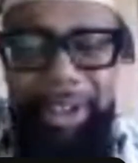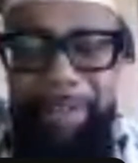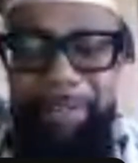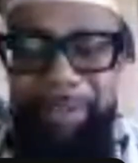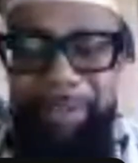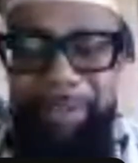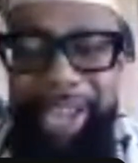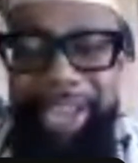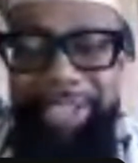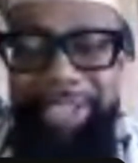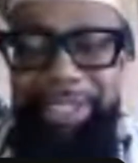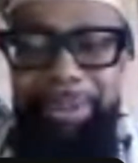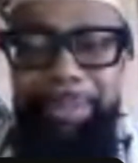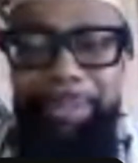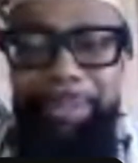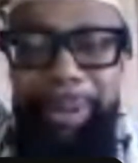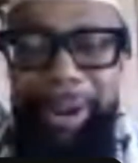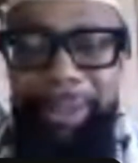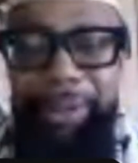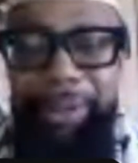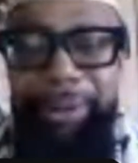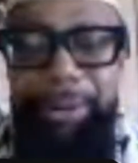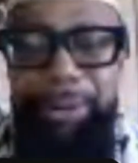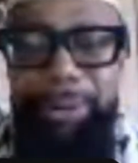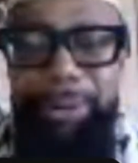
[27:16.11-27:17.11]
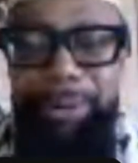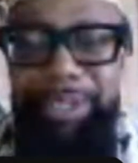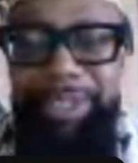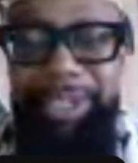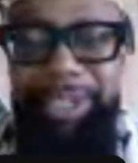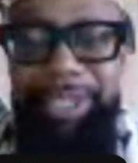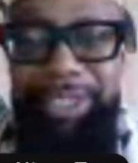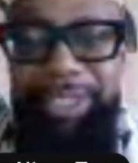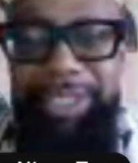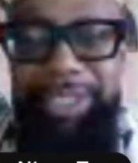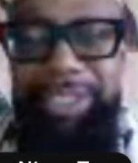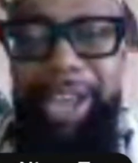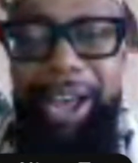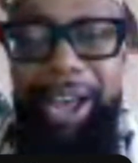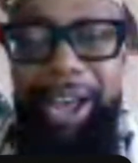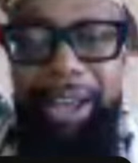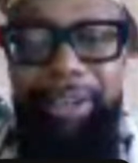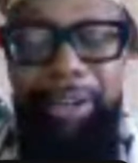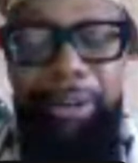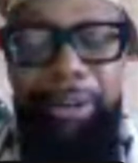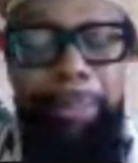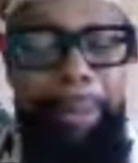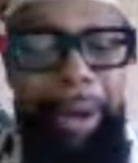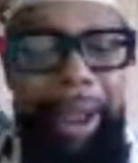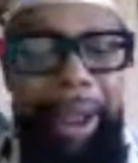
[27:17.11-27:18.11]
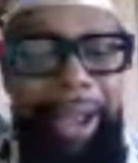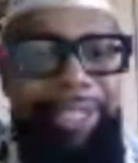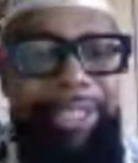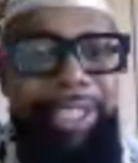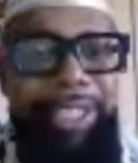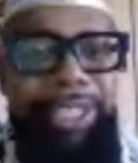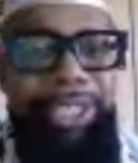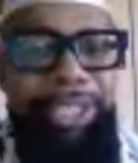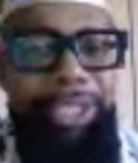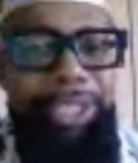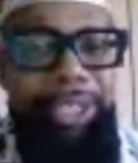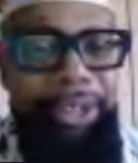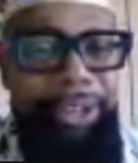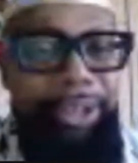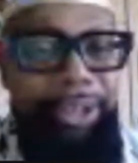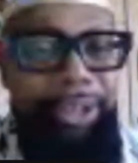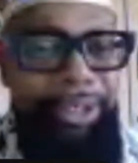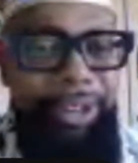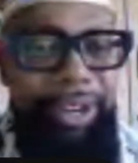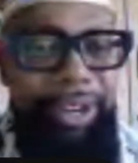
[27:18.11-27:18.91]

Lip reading: That's a brother who is a scholar practitioner.